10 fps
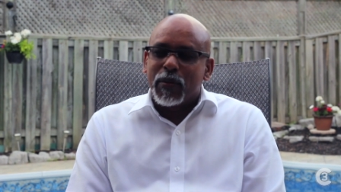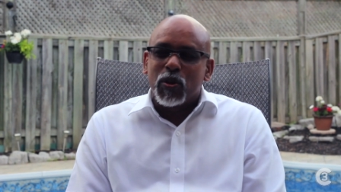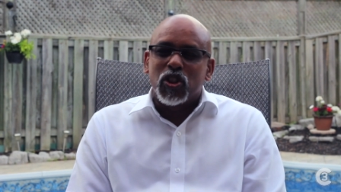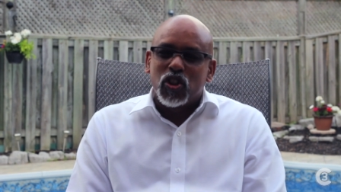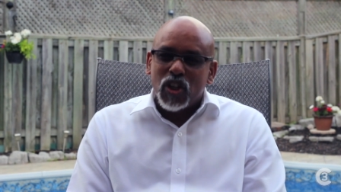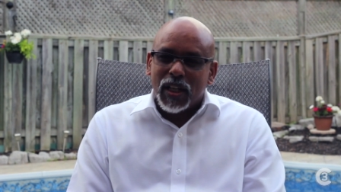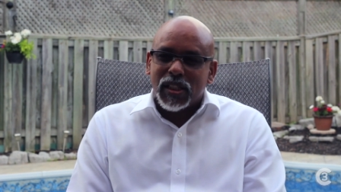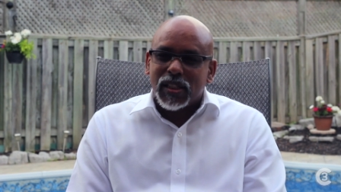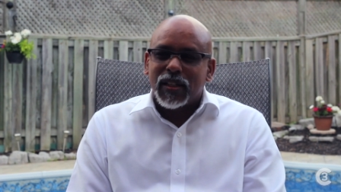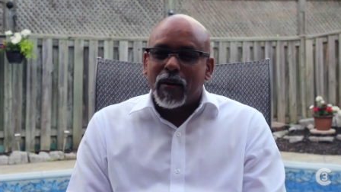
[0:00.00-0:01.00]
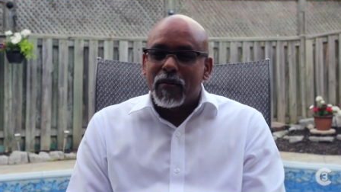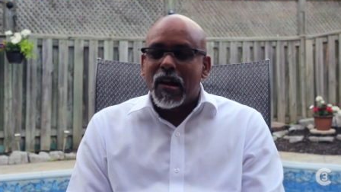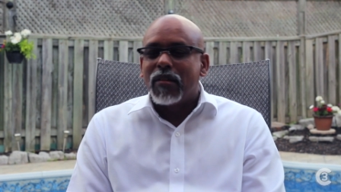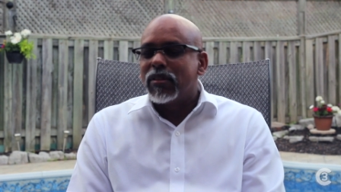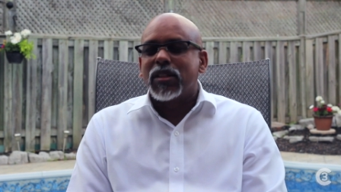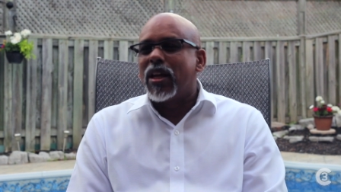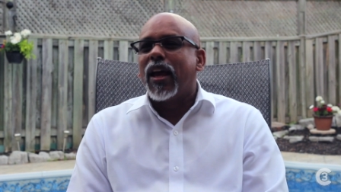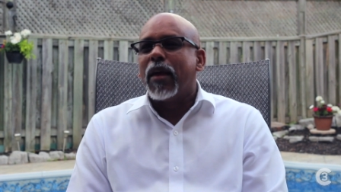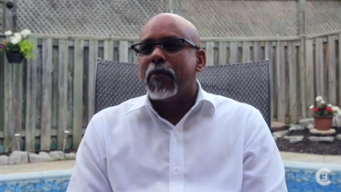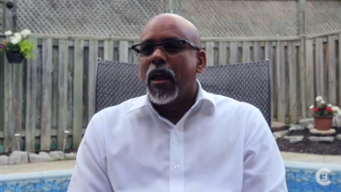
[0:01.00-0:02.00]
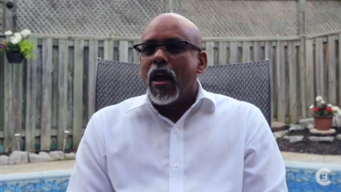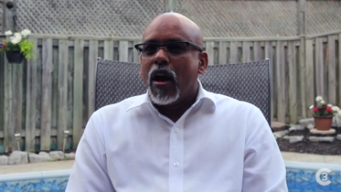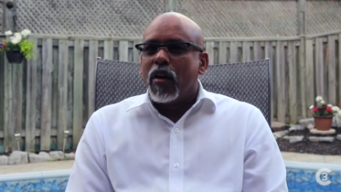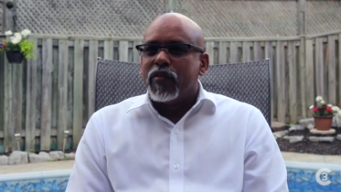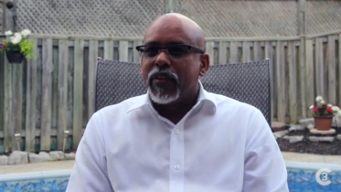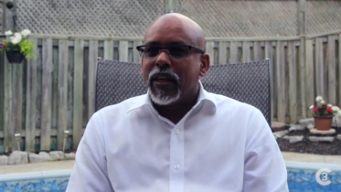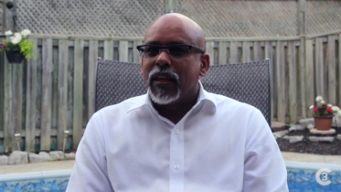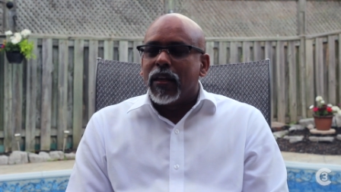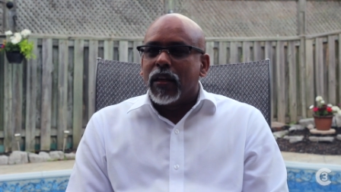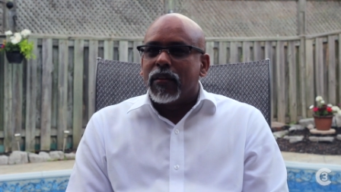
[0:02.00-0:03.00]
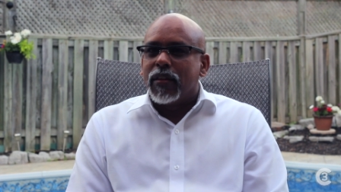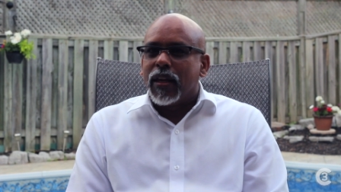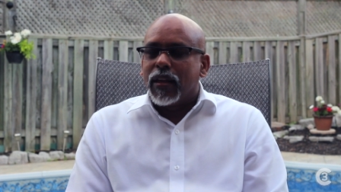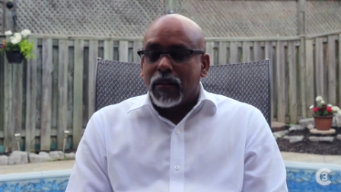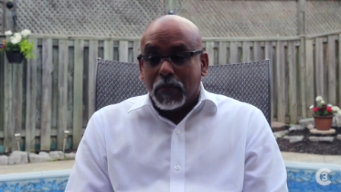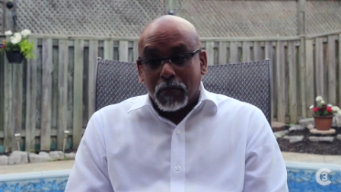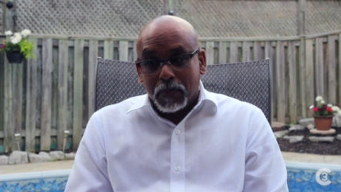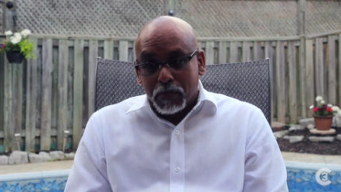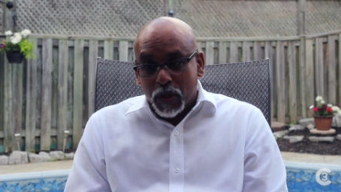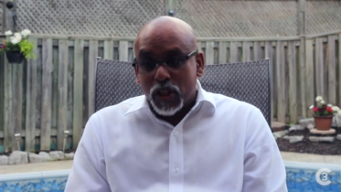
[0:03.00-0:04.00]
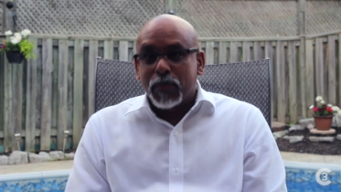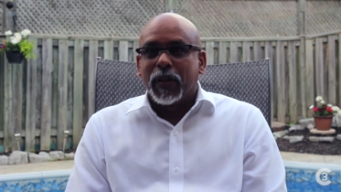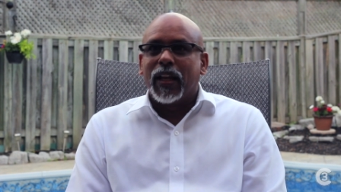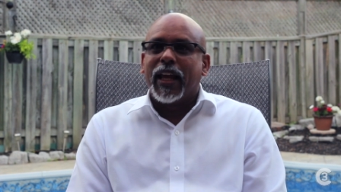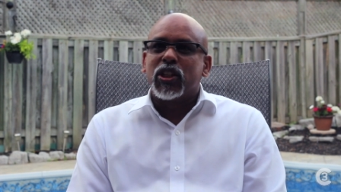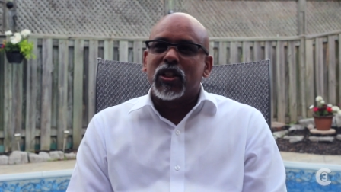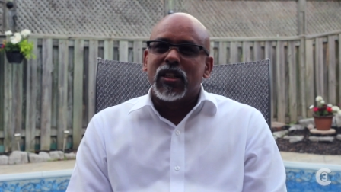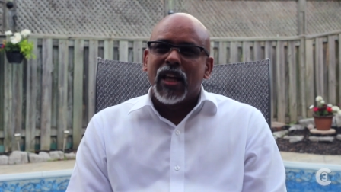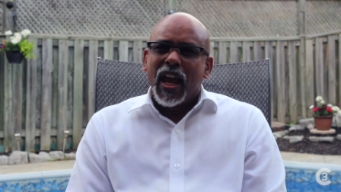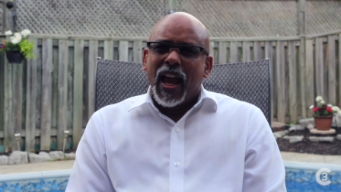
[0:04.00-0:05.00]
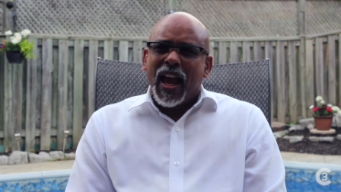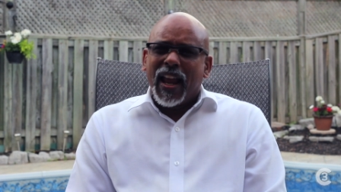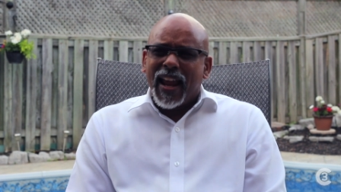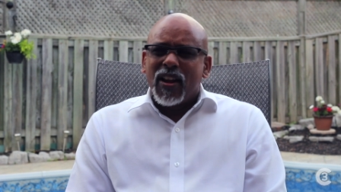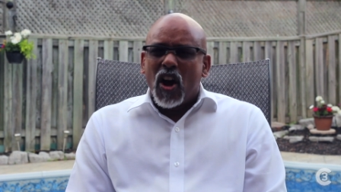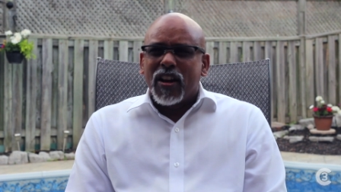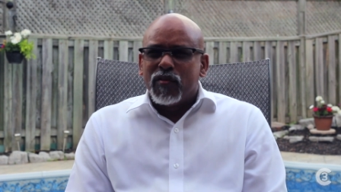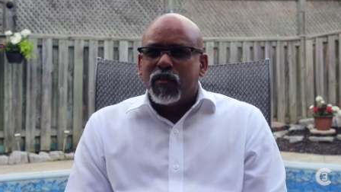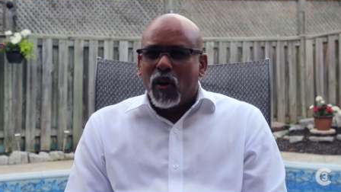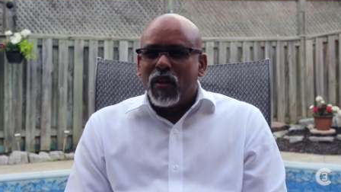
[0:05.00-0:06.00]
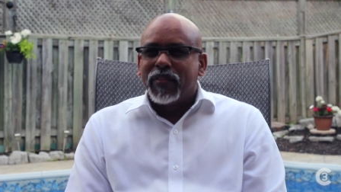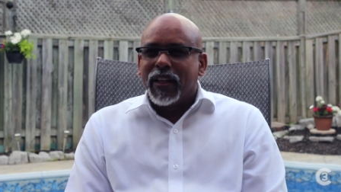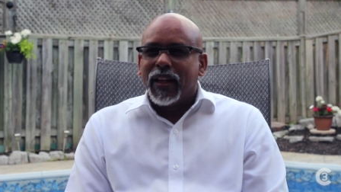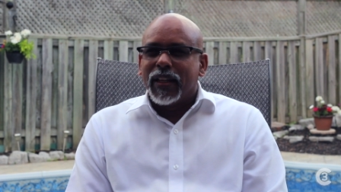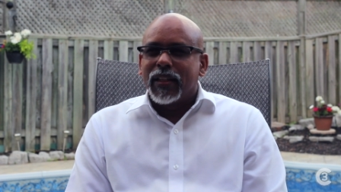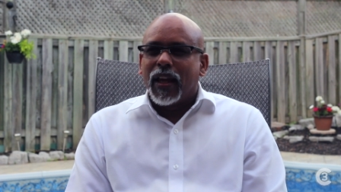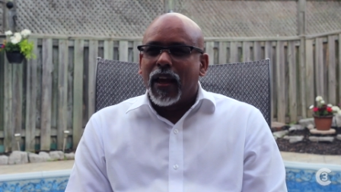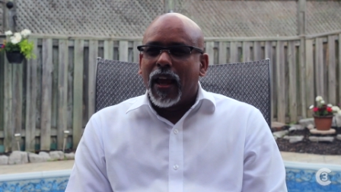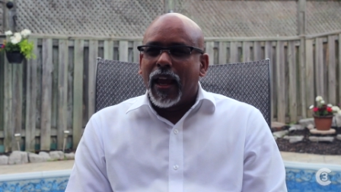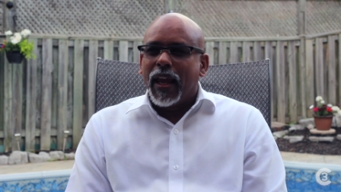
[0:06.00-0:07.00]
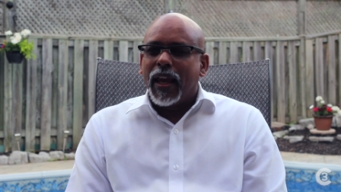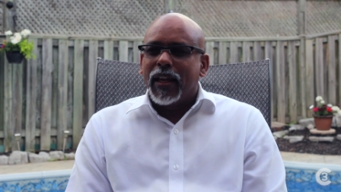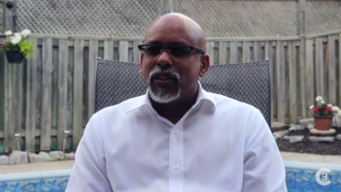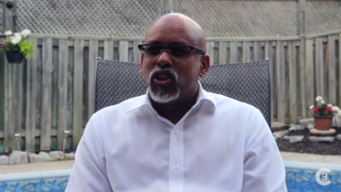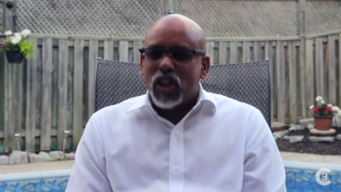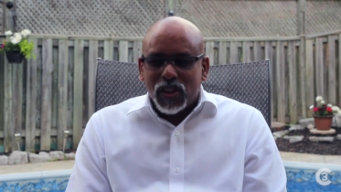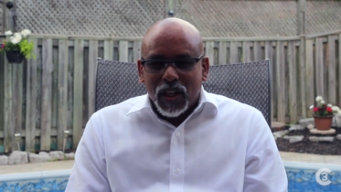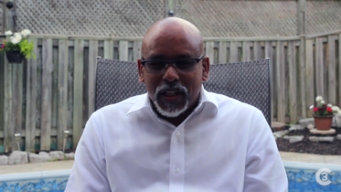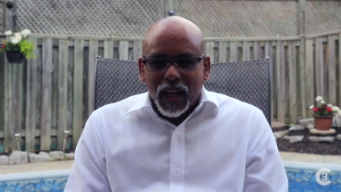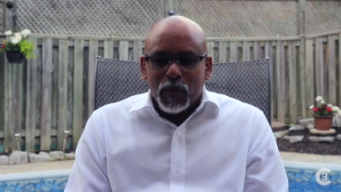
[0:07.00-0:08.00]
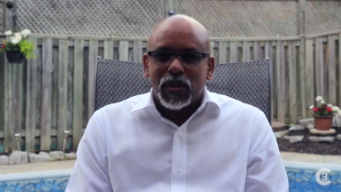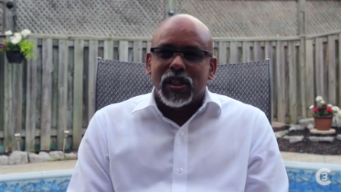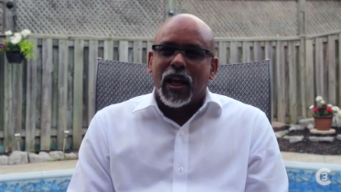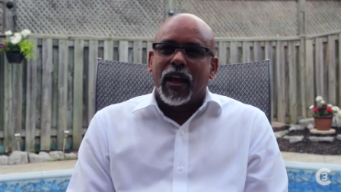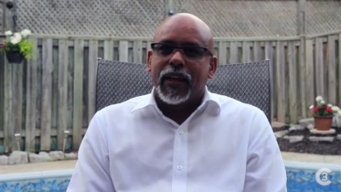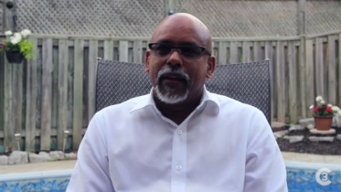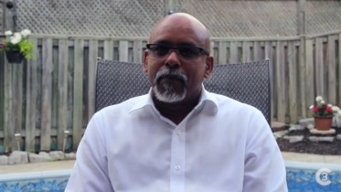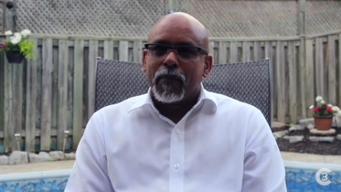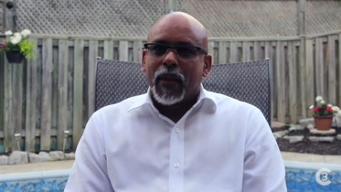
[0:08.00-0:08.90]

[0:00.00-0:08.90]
It was just around the time of the municipal elections, and I got involved in it just on the outside.